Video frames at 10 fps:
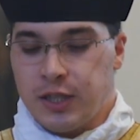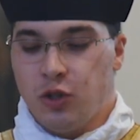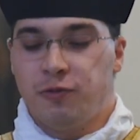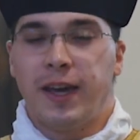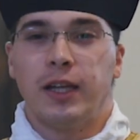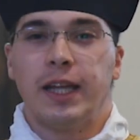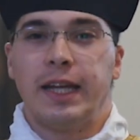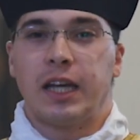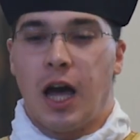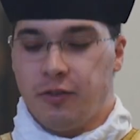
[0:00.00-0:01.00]
to fail
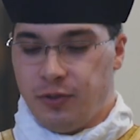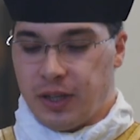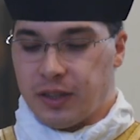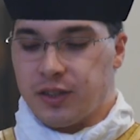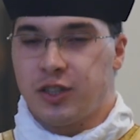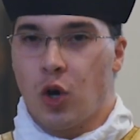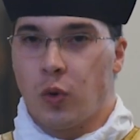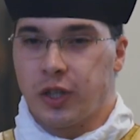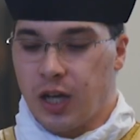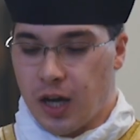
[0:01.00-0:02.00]
in confidence
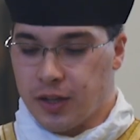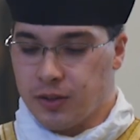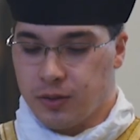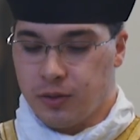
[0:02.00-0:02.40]
toward God,